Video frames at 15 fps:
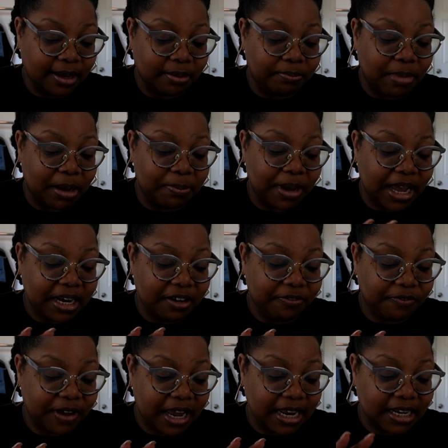My body
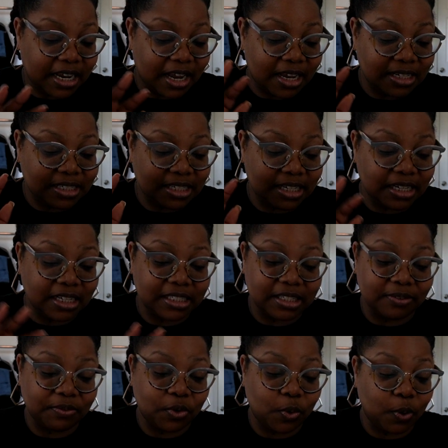fat content is
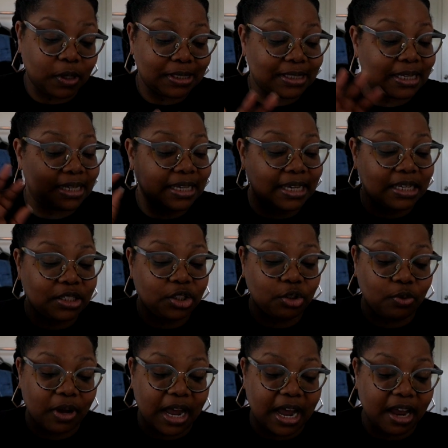of course again
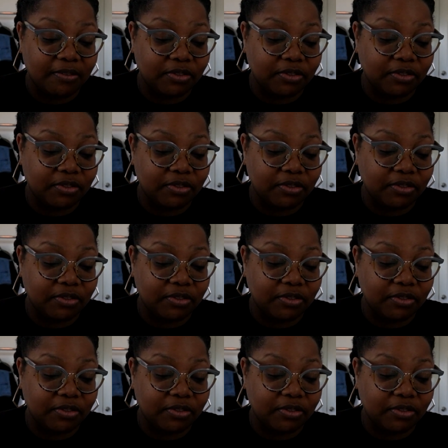too high.